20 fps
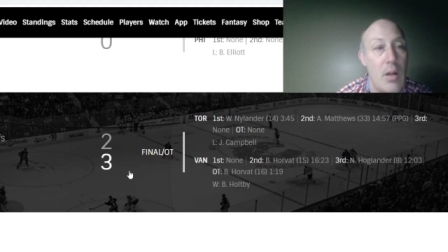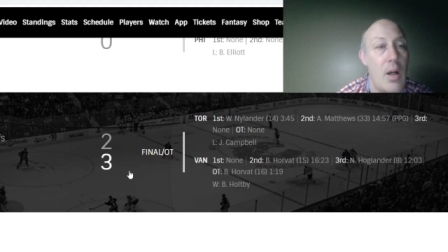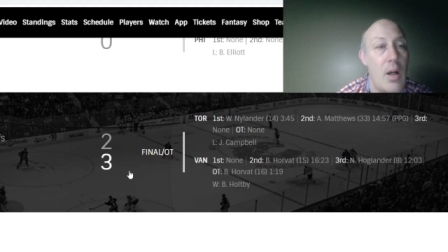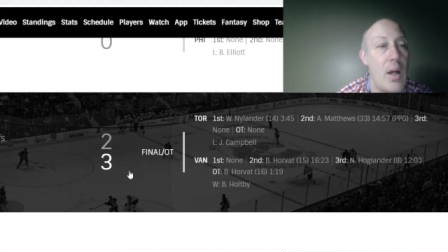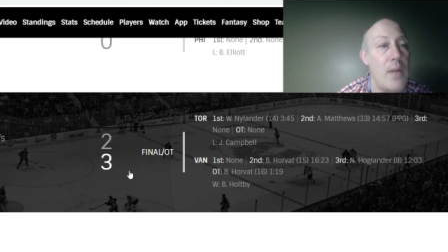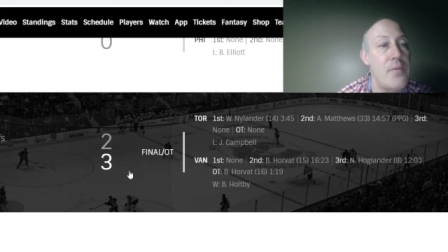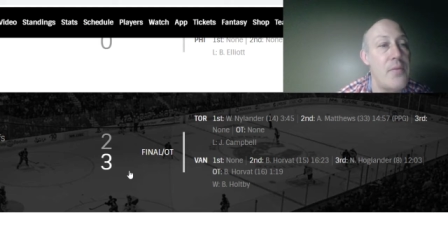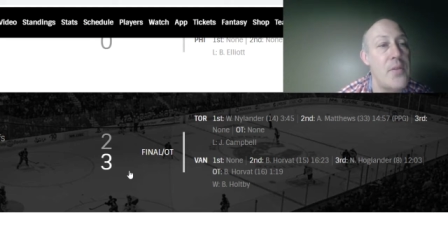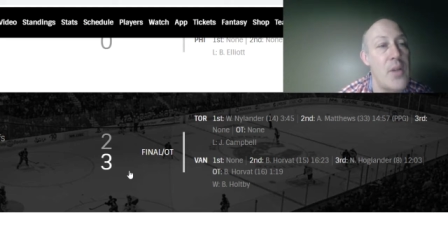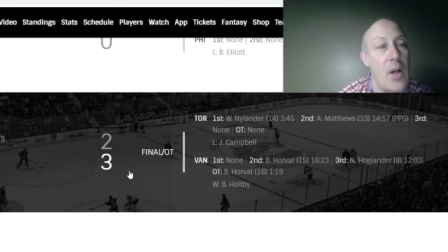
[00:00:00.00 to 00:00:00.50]
I
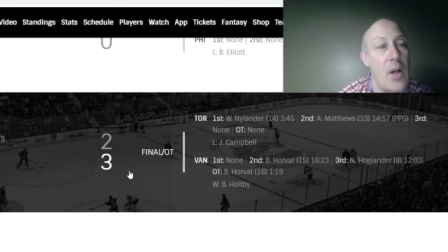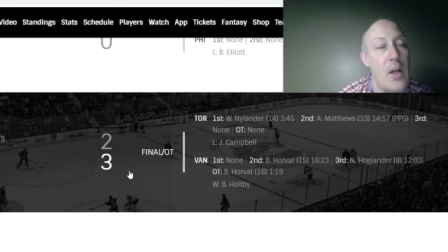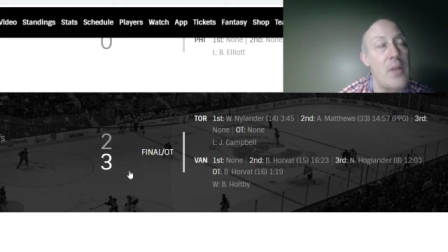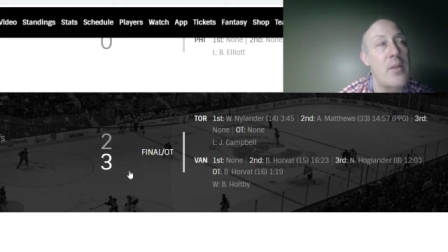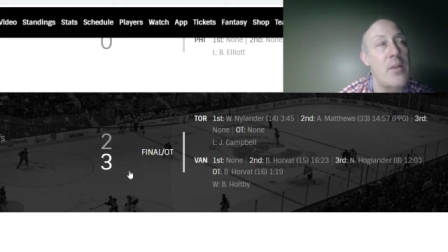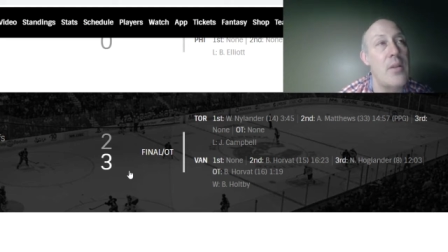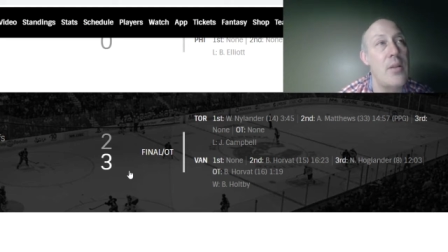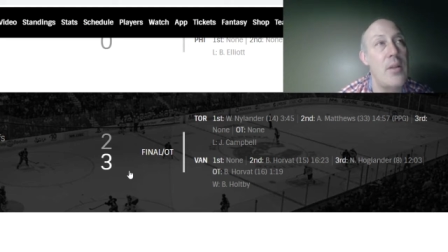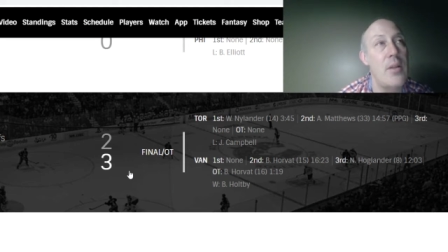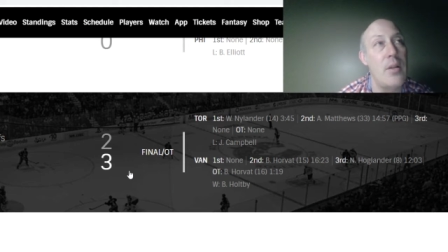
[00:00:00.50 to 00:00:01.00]
talked
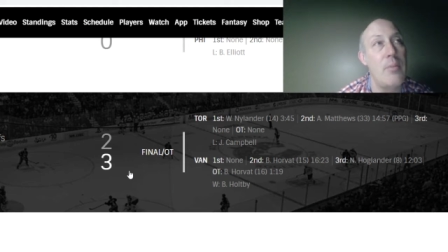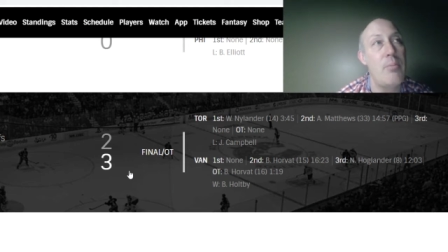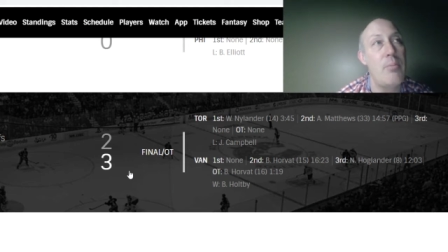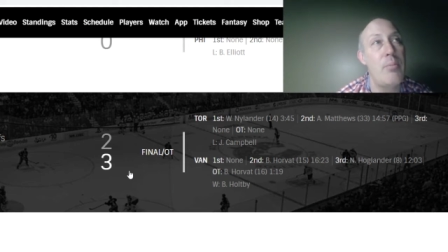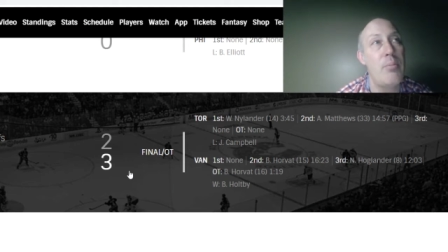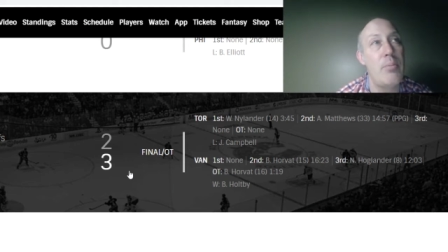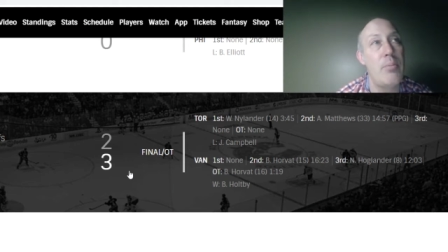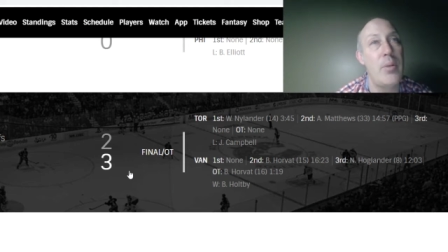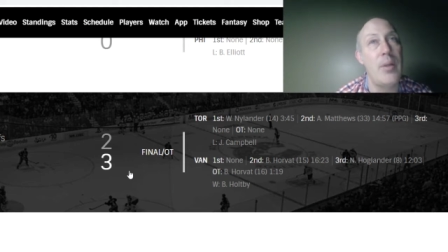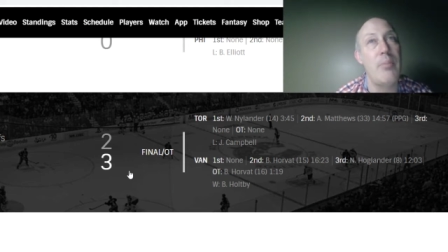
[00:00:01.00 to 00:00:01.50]
to the
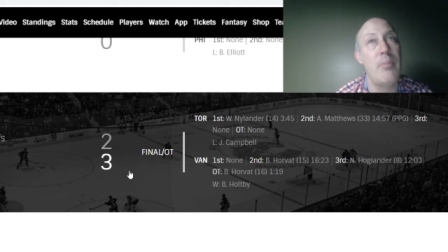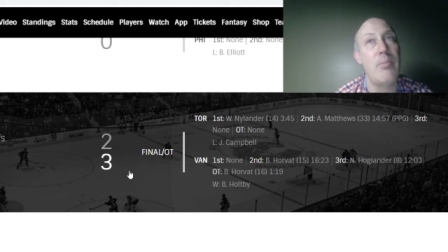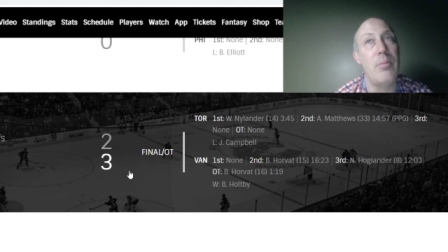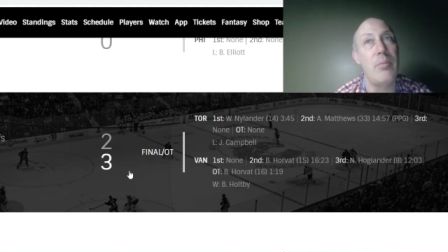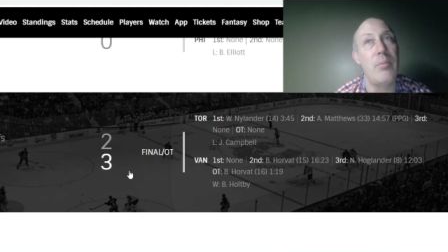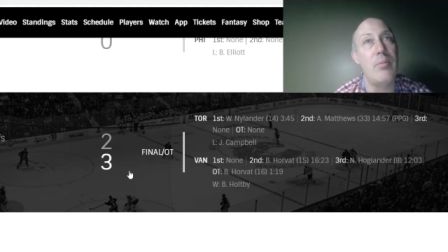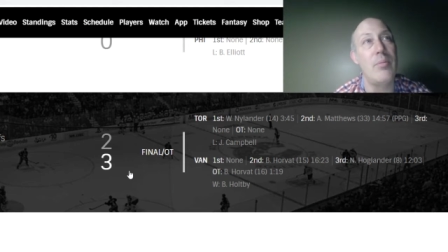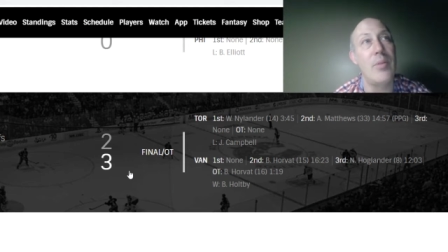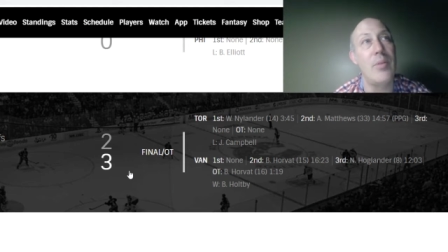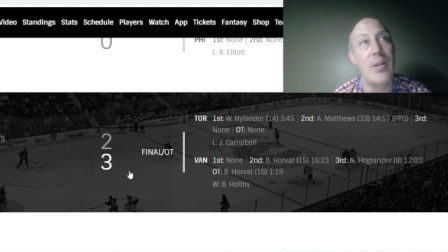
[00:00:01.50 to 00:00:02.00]

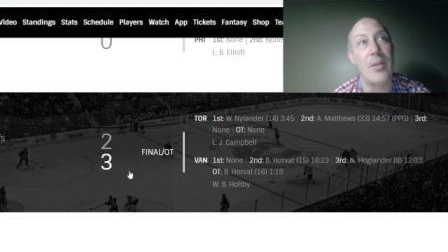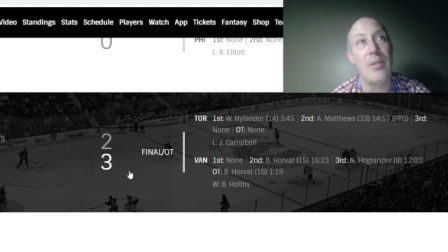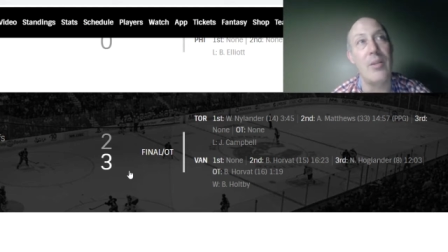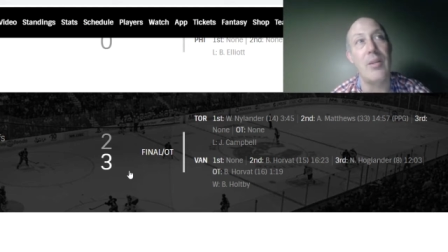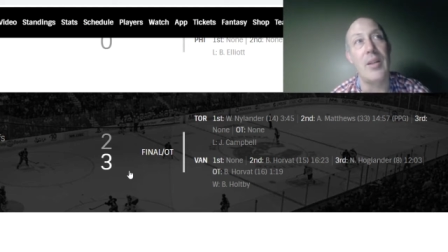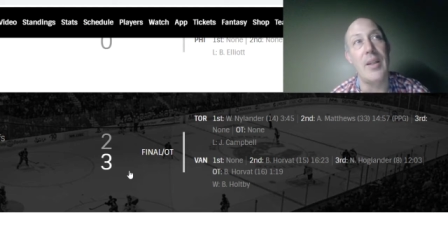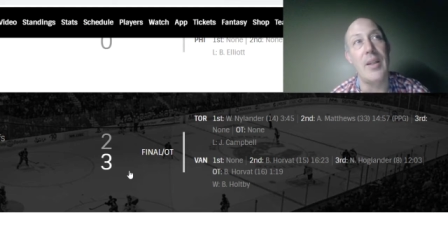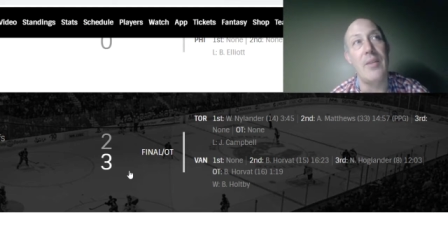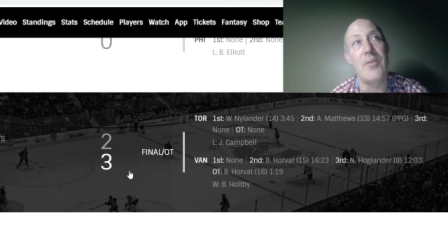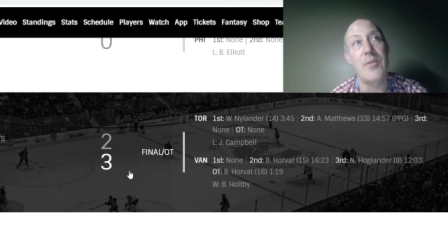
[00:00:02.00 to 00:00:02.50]

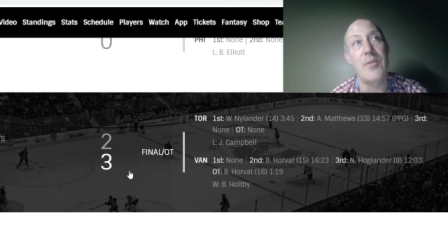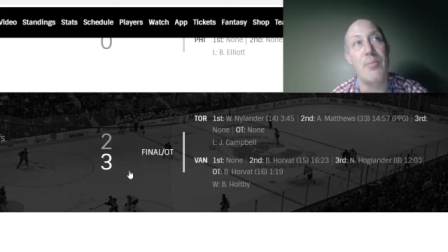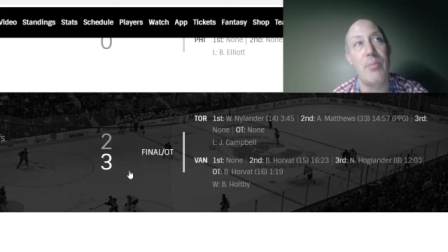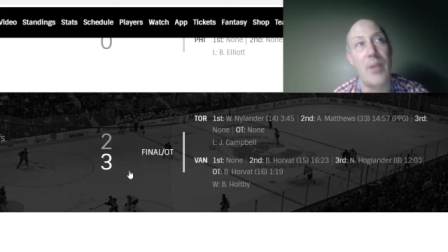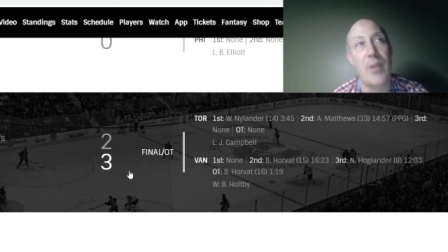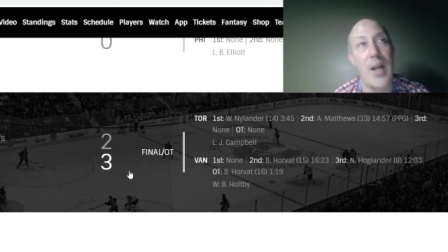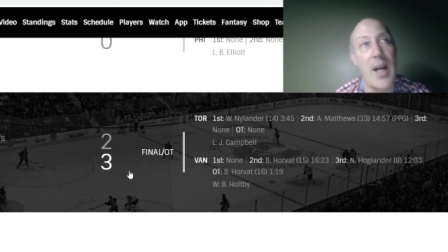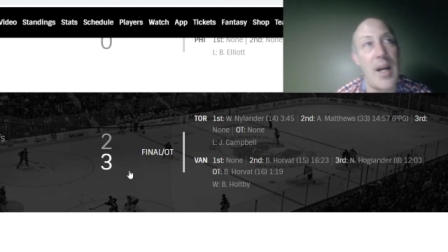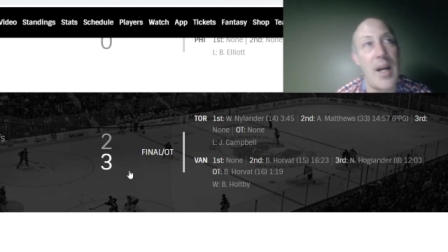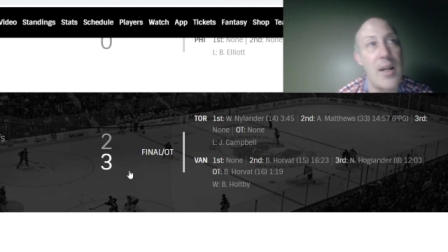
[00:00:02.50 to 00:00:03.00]
Leafs
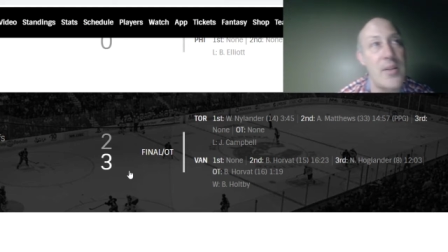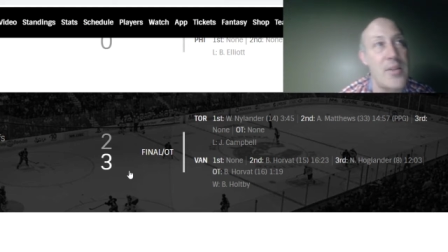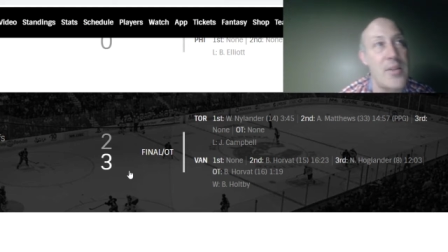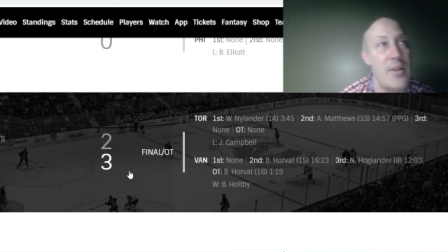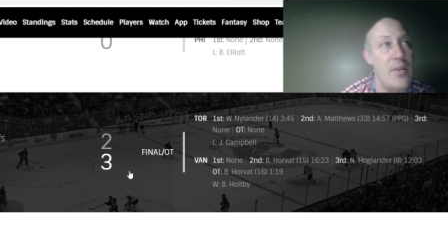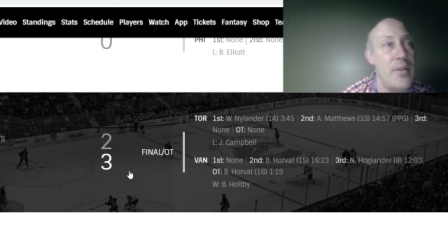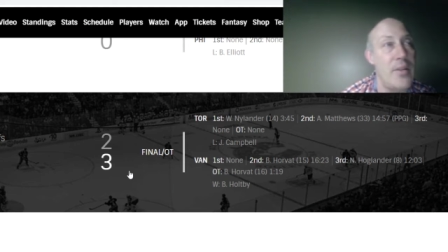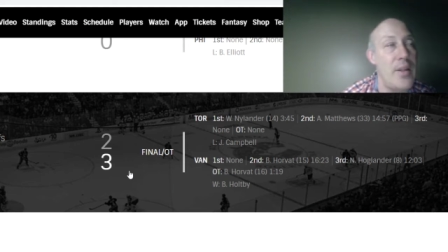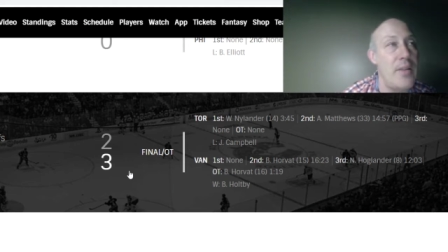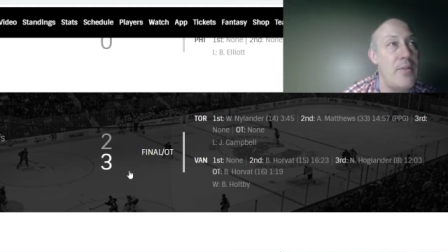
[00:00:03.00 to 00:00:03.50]
brass
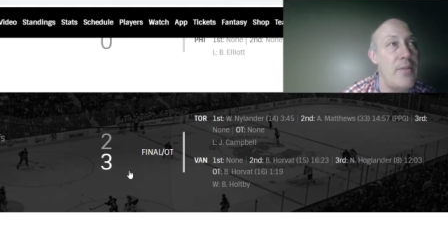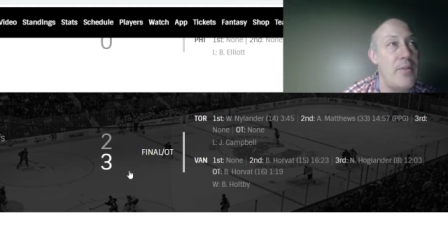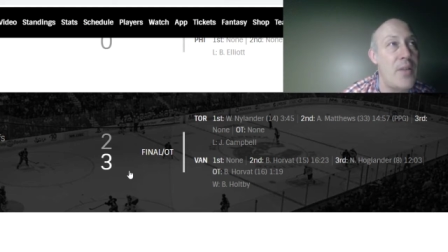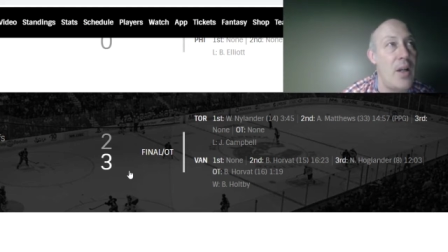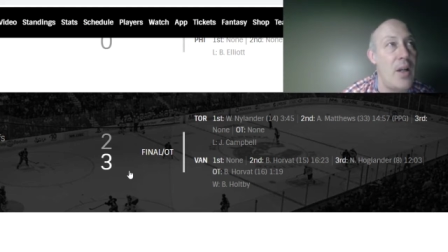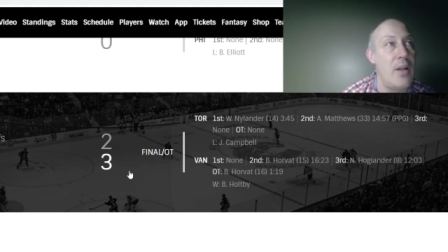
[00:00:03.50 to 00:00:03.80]
and we kind